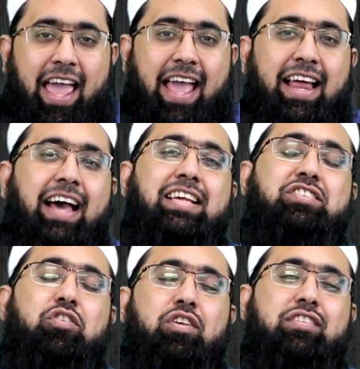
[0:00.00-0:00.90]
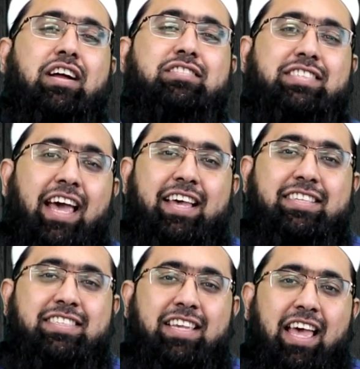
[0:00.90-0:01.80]
And Anas an
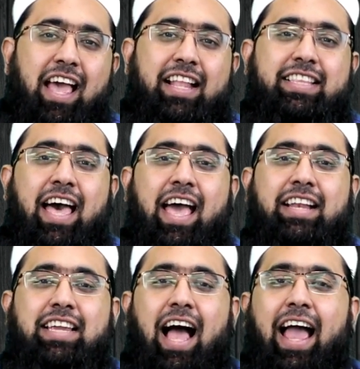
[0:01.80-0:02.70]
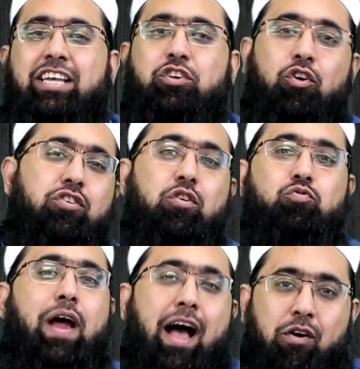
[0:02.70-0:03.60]
says that I turned
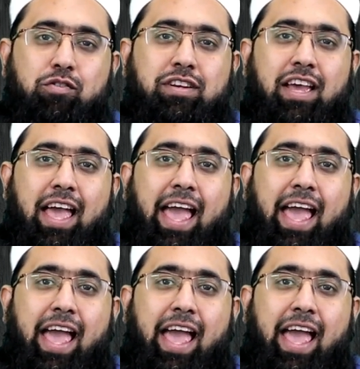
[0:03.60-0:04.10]
around